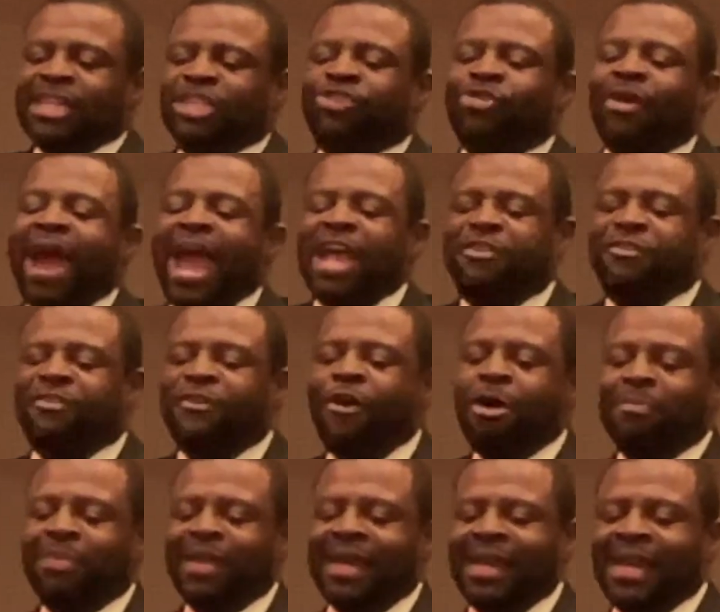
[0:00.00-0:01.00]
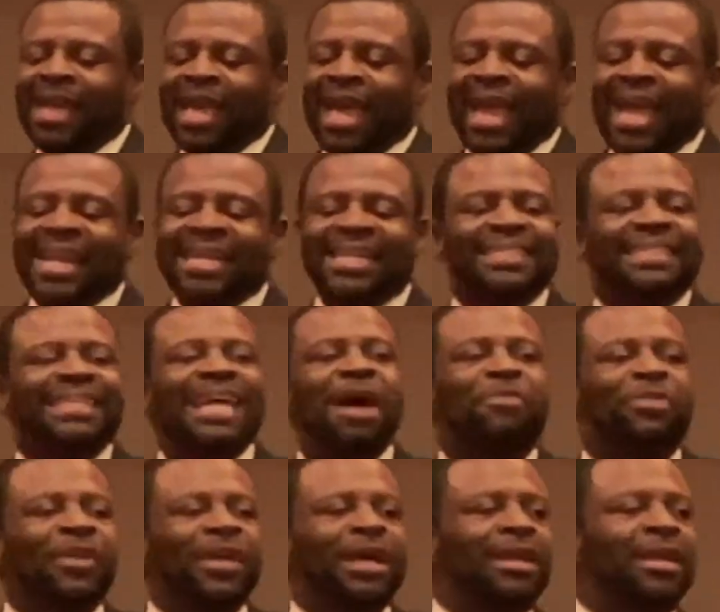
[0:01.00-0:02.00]
and transform it into mm-hmm.
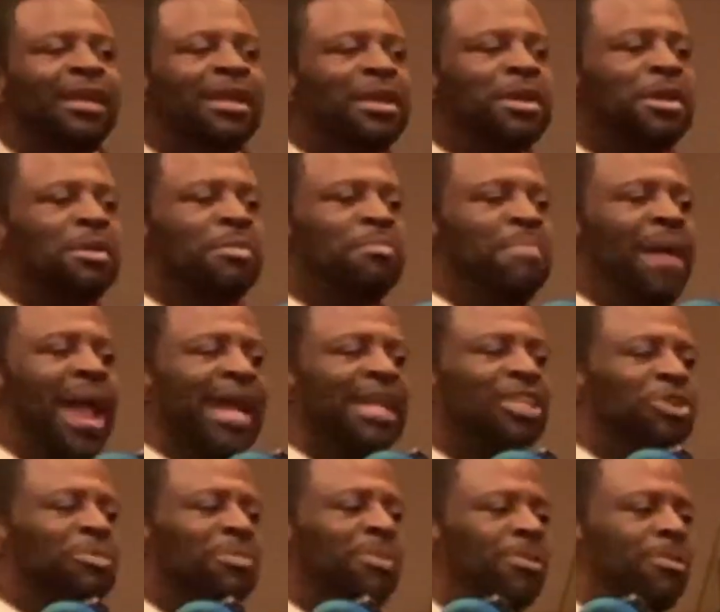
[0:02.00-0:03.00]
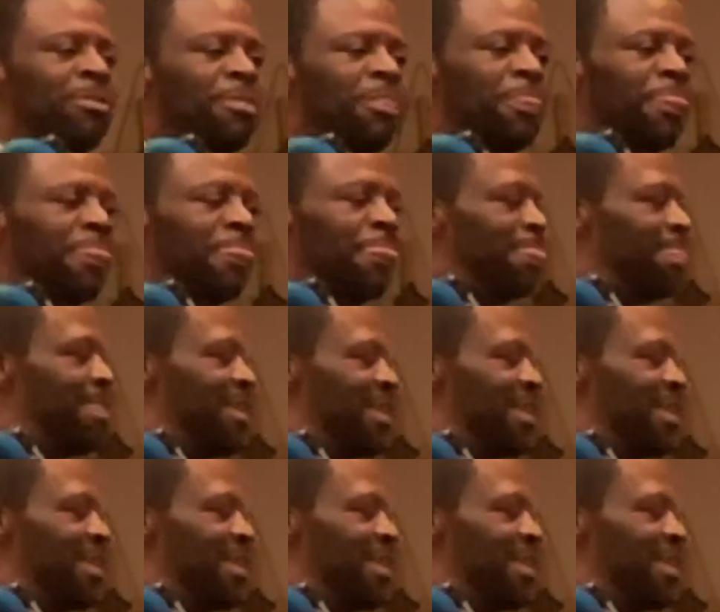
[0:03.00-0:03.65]
something yeah. manageable. Uh-huh. Come